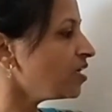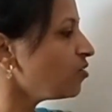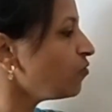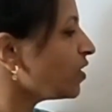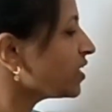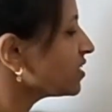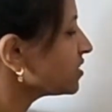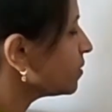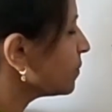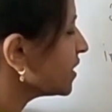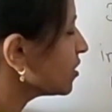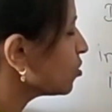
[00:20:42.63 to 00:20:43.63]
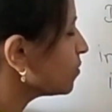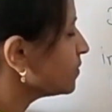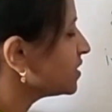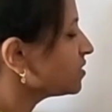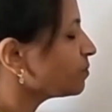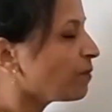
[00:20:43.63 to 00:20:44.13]
Now what is the meaning of
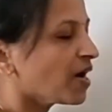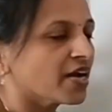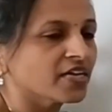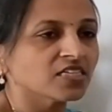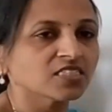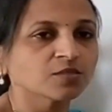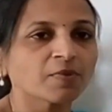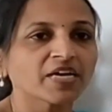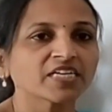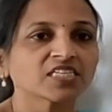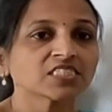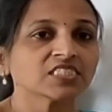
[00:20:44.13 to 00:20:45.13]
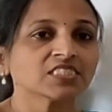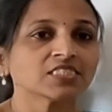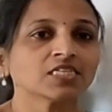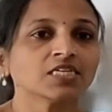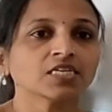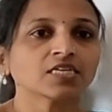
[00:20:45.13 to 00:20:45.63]
this minus minus? This
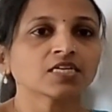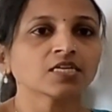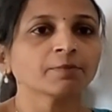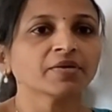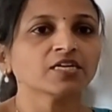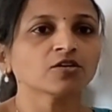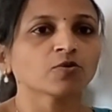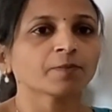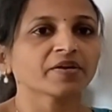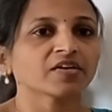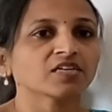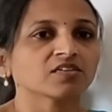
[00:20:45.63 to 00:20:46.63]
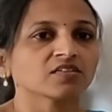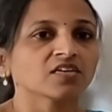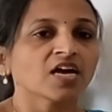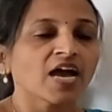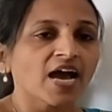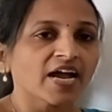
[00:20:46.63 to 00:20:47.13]
is a decrement operator,
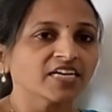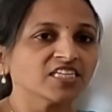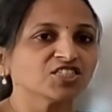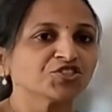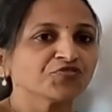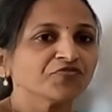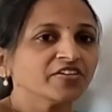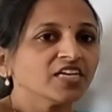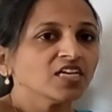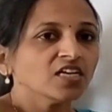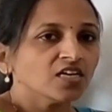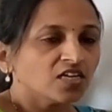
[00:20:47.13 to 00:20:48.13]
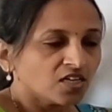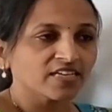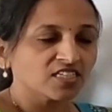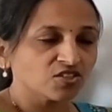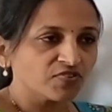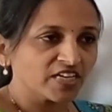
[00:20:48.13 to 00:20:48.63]
and it will
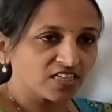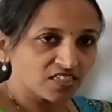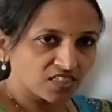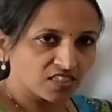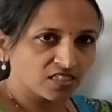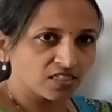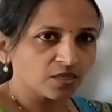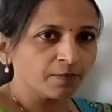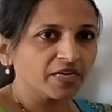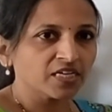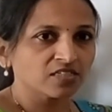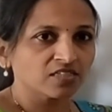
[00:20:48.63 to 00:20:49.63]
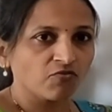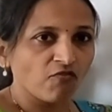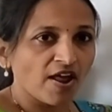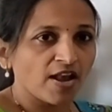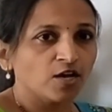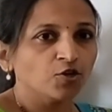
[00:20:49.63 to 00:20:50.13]
It will decrement the
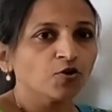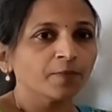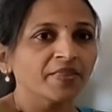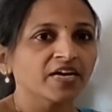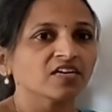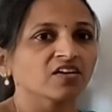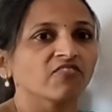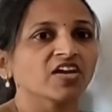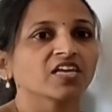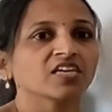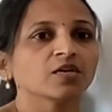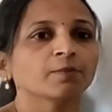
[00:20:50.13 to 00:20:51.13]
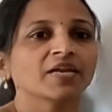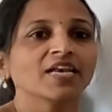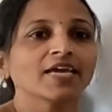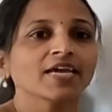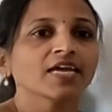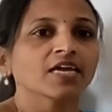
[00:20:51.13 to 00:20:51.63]
value of that variable
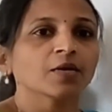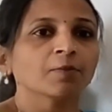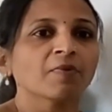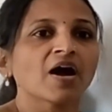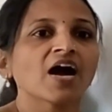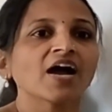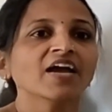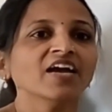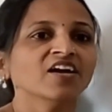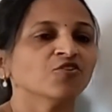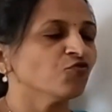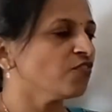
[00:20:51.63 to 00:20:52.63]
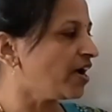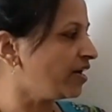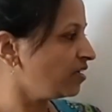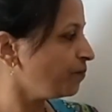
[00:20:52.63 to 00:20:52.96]
A by one.